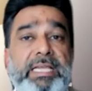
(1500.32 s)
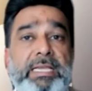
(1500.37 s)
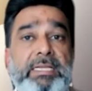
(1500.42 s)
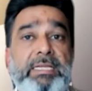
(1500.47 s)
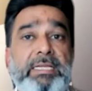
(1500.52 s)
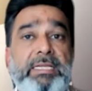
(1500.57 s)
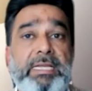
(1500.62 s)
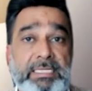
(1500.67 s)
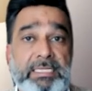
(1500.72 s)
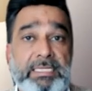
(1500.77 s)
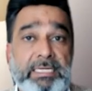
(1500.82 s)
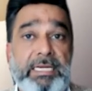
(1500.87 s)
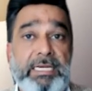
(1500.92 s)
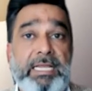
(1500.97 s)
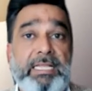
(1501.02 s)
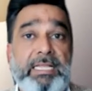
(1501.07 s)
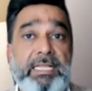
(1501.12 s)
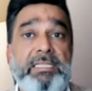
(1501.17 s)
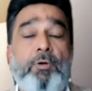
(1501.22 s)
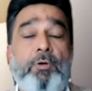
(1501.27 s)
yesterday
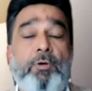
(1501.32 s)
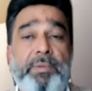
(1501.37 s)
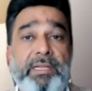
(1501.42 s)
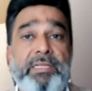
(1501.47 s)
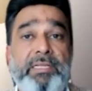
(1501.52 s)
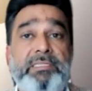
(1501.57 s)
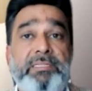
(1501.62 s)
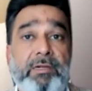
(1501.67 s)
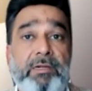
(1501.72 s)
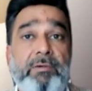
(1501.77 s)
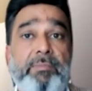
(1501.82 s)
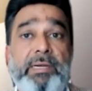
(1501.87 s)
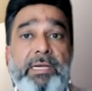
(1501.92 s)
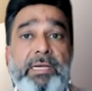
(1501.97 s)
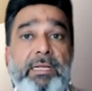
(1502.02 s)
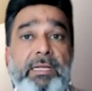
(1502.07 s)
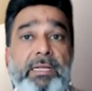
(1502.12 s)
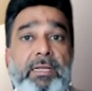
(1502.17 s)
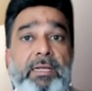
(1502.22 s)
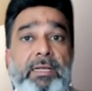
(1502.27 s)
at the opening ceremony,
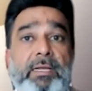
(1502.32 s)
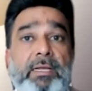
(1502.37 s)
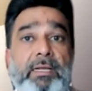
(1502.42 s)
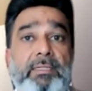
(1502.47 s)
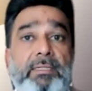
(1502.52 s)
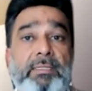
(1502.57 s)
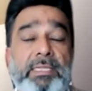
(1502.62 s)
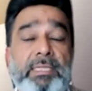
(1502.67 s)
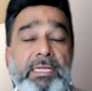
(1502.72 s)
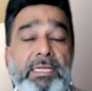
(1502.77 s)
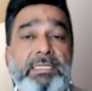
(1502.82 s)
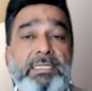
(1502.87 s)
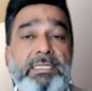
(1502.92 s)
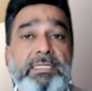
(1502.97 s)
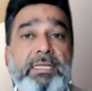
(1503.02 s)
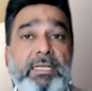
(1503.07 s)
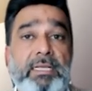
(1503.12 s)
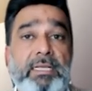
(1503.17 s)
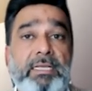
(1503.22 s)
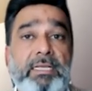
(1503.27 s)
this
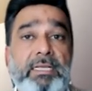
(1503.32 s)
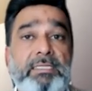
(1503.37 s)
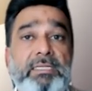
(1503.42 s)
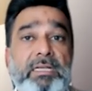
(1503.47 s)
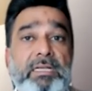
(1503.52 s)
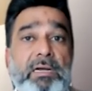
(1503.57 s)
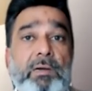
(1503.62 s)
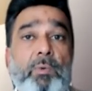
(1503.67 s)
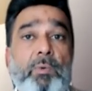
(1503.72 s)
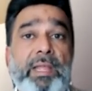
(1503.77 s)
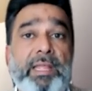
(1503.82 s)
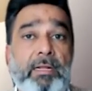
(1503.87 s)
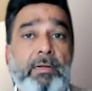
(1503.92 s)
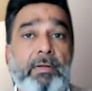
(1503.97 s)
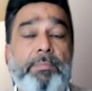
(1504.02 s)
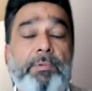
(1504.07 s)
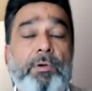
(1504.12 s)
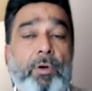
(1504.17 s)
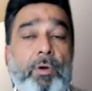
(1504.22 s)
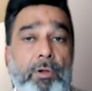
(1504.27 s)
is a
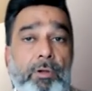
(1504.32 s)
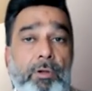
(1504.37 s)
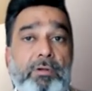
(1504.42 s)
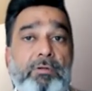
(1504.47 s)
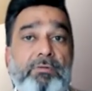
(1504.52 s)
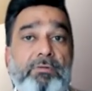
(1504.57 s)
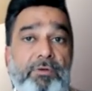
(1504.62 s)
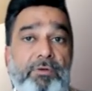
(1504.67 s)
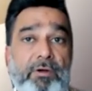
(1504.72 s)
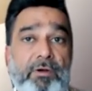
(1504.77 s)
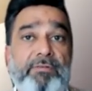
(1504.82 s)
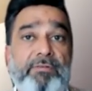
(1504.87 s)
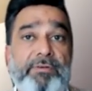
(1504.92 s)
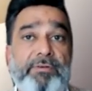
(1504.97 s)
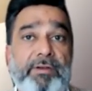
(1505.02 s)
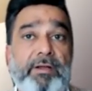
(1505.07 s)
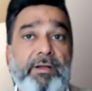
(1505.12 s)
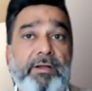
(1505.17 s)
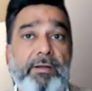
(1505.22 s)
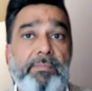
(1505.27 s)
wake-up call for
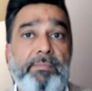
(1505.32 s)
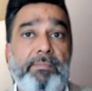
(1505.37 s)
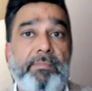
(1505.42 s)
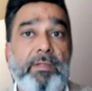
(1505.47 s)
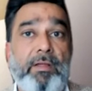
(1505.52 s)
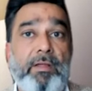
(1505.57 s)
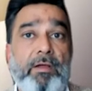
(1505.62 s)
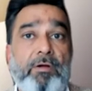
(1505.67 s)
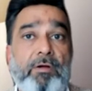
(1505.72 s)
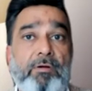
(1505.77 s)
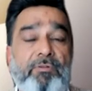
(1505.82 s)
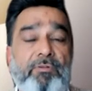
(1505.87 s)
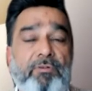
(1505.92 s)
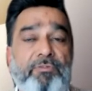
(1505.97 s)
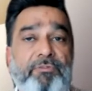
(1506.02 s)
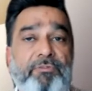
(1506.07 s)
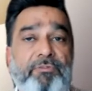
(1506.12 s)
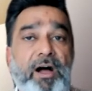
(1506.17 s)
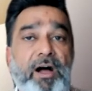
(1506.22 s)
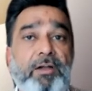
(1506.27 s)
Africa. For
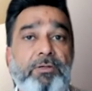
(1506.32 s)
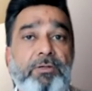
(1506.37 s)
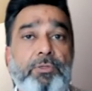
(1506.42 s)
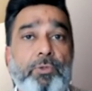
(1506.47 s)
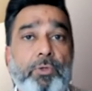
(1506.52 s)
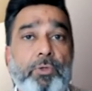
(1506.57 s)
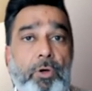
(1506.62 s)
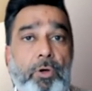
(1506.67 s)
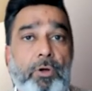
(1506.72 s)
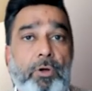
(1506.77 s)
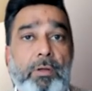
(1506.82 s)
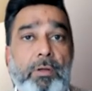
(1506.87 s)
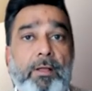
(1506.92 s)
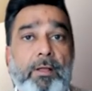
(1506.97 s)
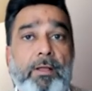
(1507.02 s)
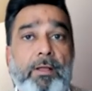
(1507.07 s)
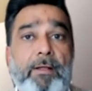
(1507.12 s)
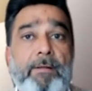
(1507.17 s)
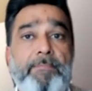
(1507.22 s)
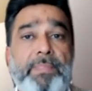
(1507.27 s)
far too long,
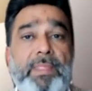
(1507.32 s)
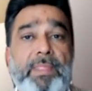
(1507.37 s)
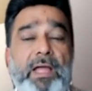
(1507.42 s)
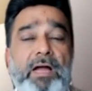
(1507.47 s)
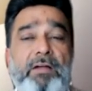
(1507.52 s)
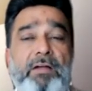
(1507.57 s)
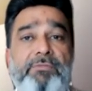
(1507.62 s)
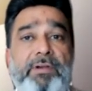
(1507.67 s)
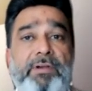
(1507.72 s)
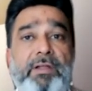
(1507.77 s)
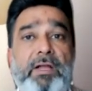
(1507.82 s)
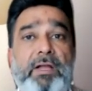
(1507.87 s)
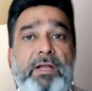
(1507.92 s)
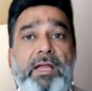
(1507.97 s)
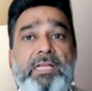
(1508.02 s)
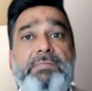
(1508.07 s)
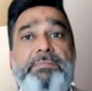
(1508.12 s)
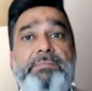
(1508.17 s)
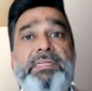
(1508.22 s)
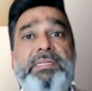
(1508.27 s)
Africa
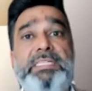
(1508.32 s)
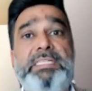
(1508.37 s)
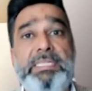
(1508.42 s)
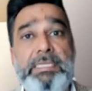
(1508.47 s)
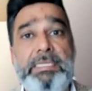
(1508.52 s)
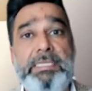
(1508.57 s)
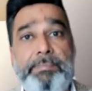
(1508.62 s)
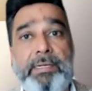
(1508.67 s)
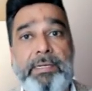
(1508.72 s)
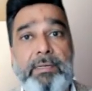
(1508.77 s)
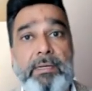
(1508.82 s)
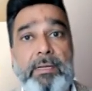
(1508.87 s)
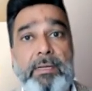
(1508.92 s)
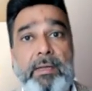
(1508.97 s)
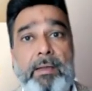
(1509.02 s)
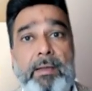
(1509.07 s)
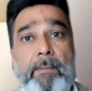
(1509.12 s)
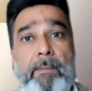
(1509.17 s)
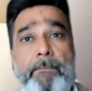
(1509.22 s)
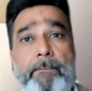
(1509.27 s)
has been sleeping.
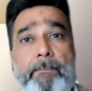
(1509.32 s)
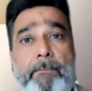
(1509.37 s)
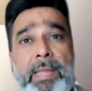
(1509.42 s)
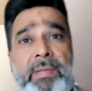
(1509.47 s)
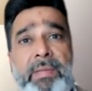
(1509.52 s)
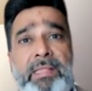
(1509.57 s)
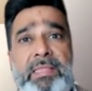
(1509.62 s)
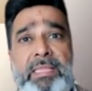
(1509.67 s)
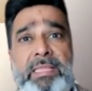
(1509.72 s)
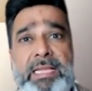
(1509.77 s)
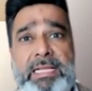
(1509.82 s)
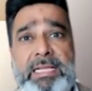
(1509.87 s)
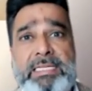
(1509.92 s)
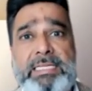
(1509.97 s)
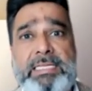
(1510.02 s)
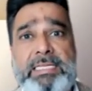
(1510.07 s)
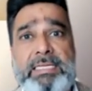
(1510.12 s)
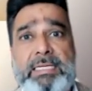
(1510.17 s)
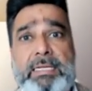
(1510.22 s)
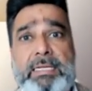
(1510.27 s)
Maybe this